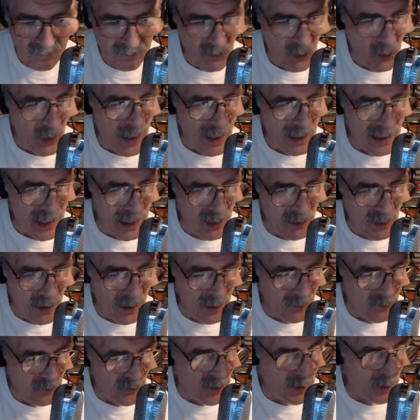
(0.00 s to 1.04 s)
Well, I don't
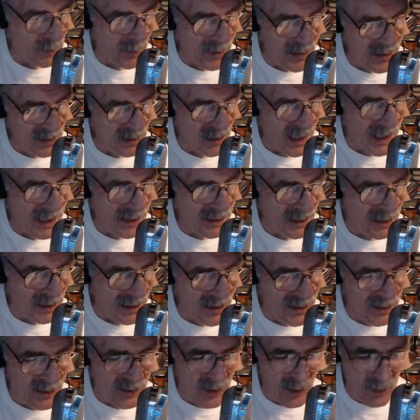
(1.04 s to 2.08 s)
very much like to
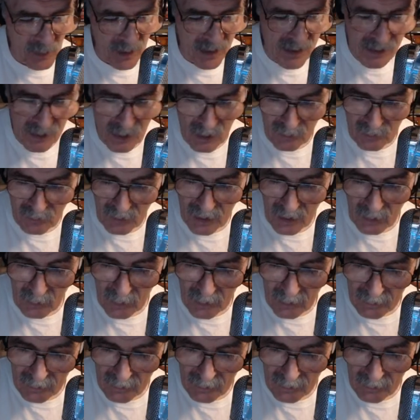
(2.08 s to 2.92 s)
listen to myself anyway.